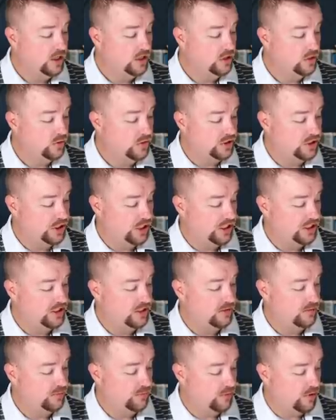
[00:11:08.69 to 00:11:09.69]
to
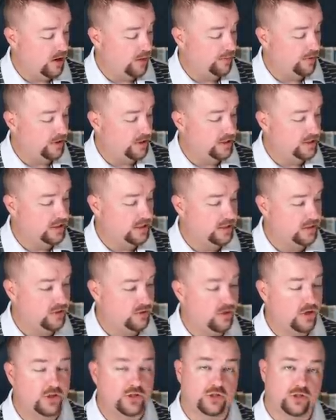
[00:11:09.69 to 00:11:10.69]
adjacent properties and
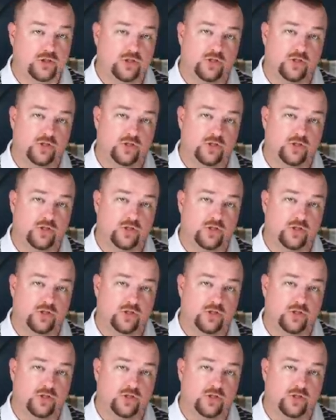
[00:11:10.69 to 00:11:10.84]
structures.